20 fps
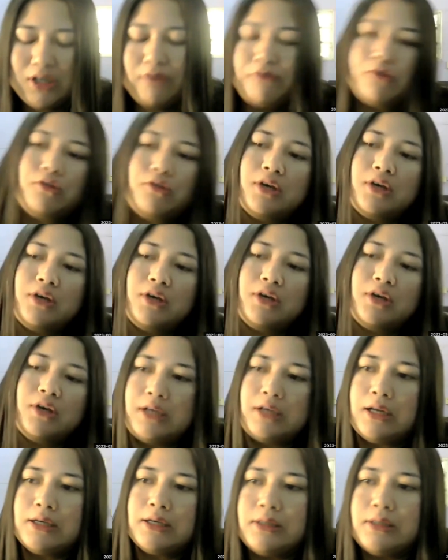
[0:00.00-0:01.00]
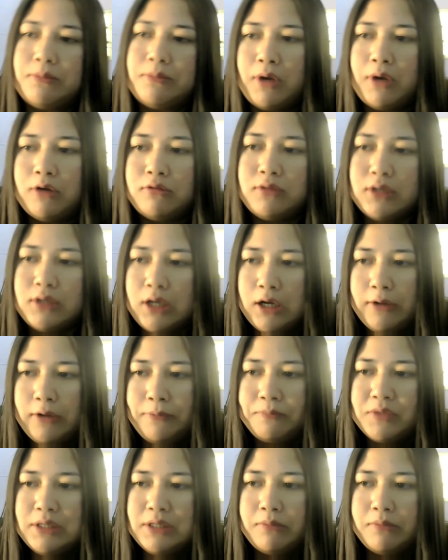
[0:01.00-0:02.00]
you can tell us about
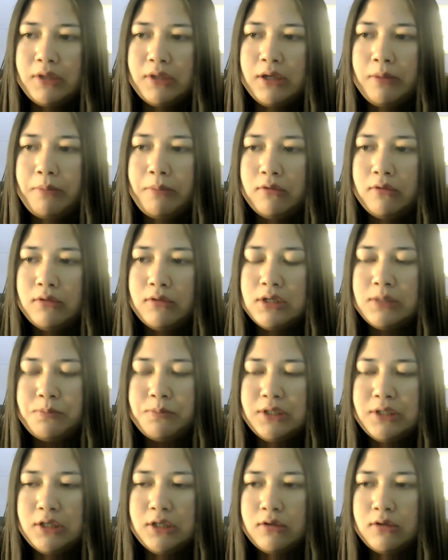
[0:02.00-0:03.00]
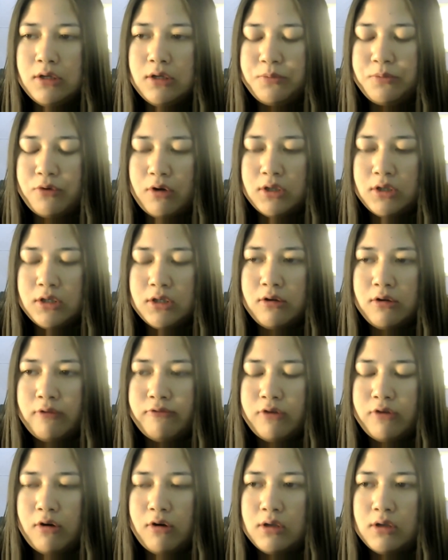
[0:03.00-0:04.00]
something about this particular product
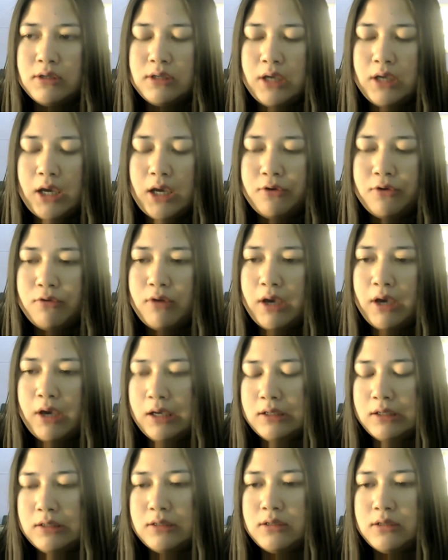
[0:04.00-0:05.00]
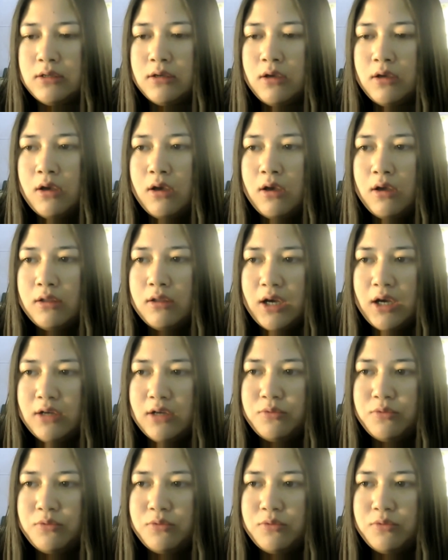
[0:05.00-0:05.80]
of yours, AeroX, that